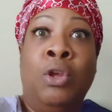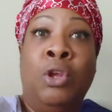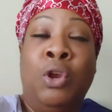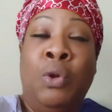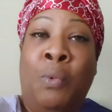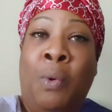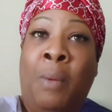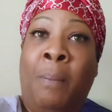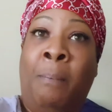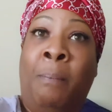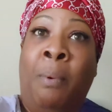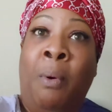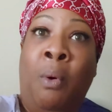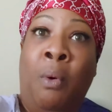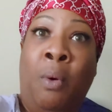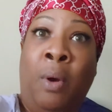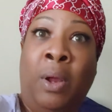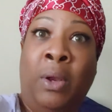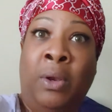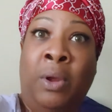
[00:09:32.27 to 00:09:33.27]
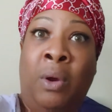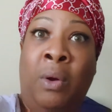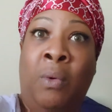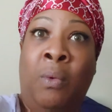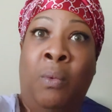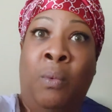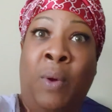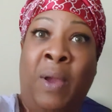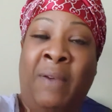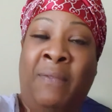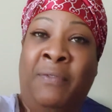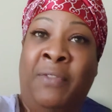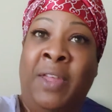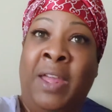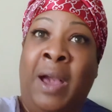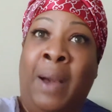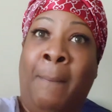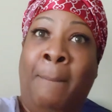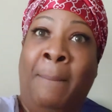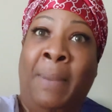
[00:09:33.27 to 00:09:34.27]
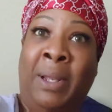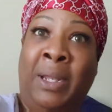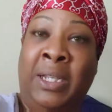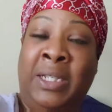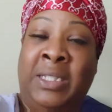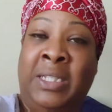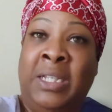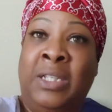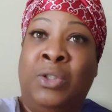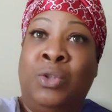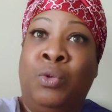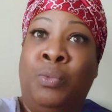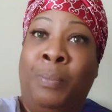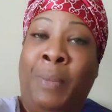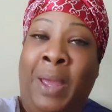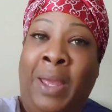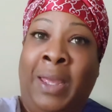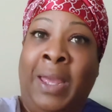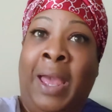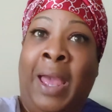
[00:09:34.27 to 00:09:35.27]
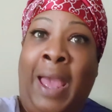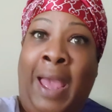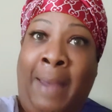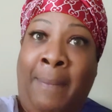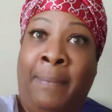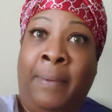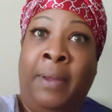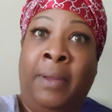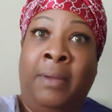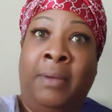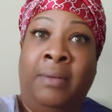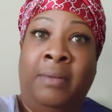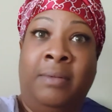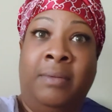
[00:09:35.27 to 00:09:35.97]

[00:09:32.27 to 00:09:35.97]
you were born with the ability to make it happen.